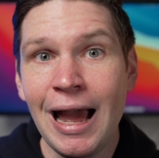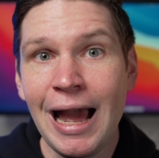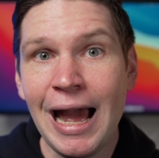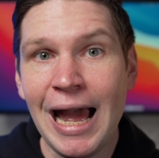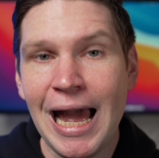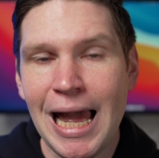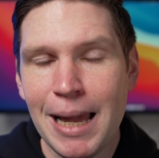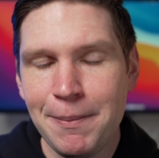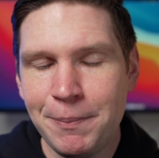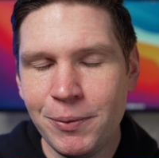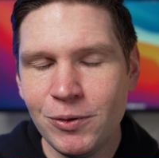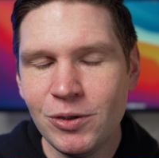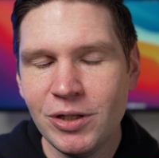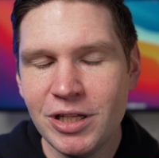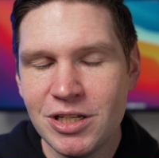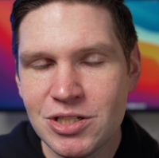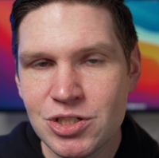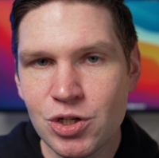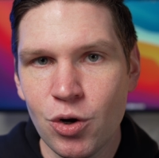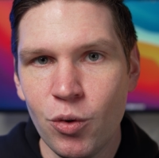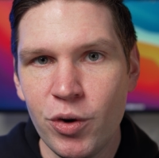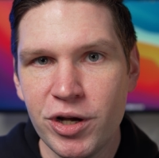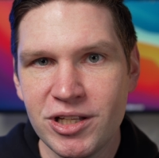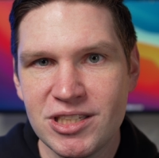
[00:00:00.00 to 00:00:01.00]
Apple
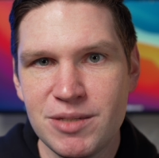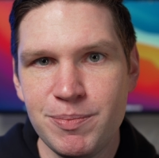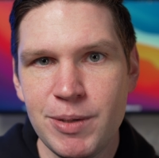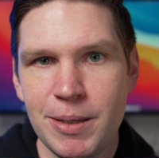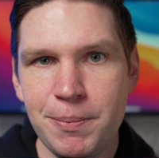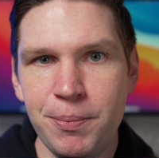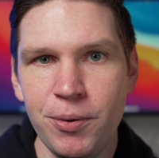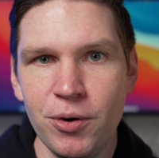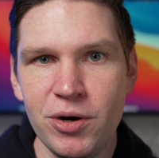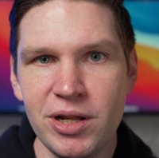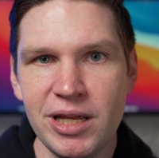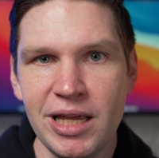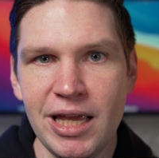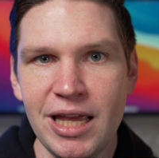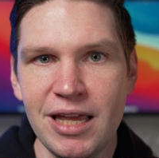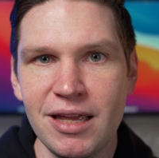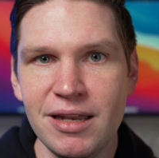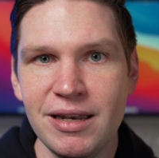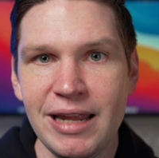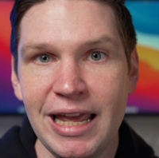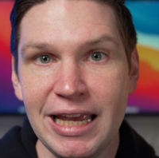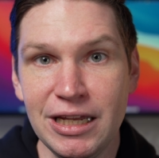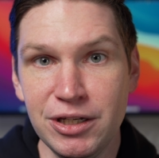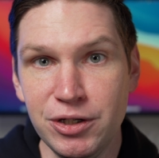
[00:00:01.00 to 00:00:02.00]
is going to be putting
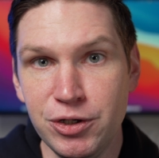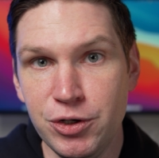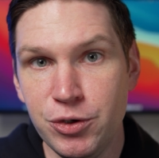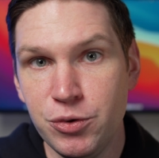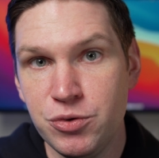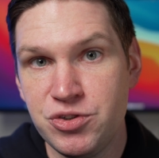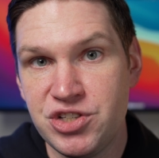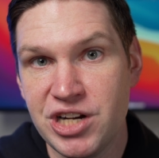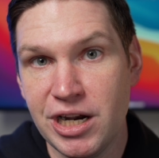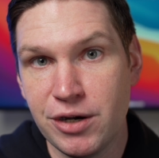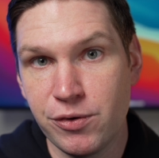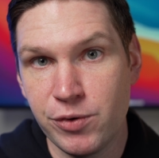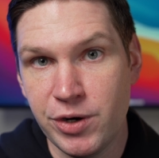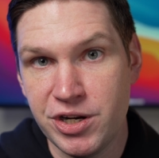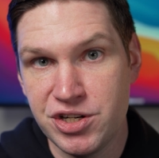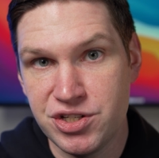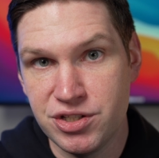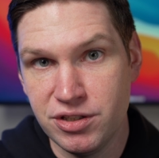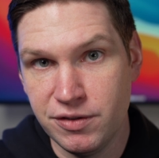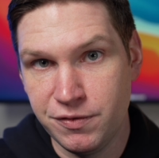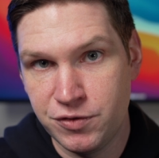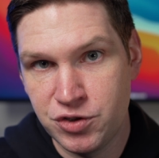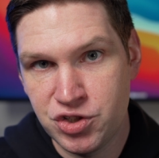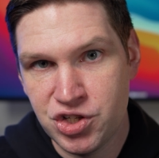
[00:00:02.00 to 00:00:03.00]
in a new
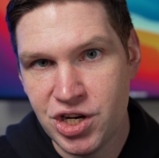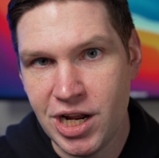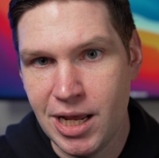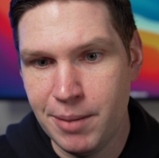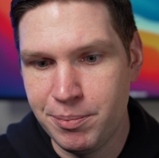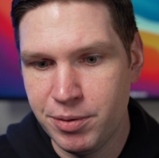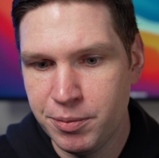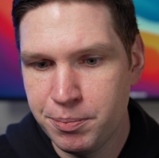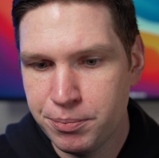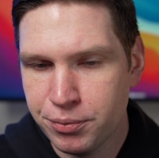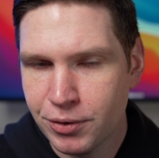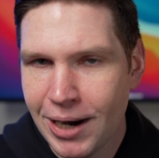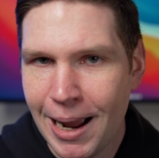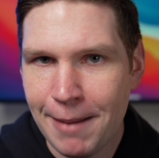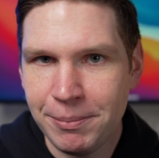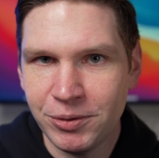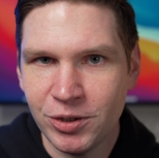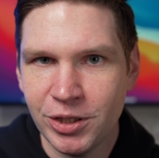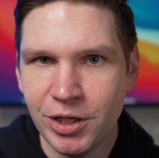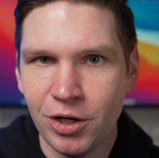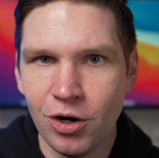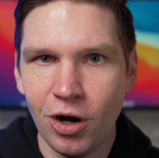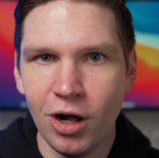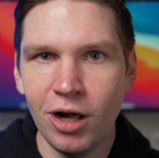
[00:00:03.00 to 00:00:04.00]
generation of chip,
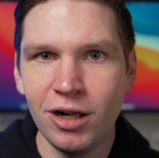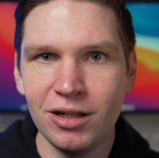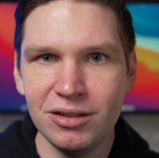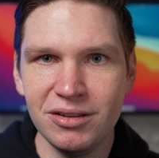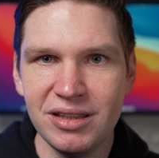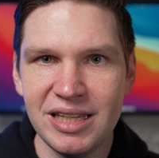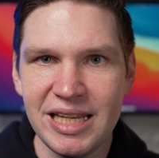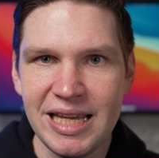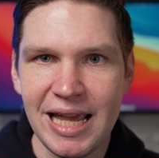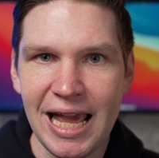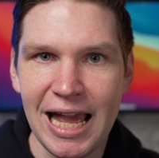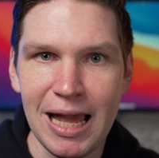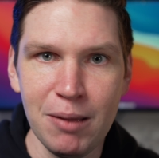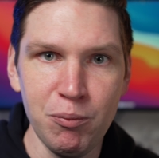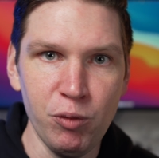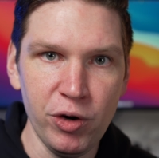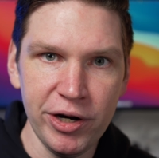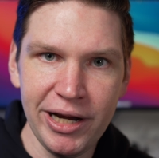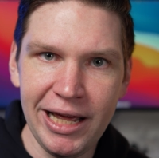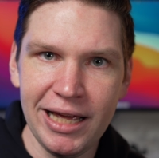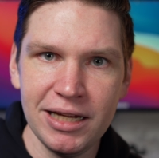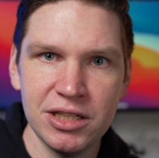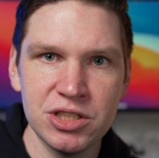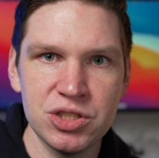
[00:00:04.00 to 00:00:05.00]
probably called the
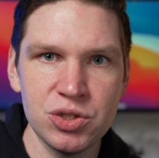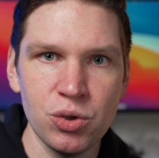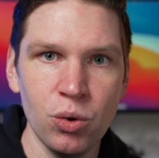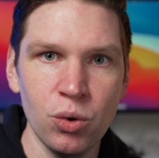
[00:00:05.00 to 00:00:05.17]
M1X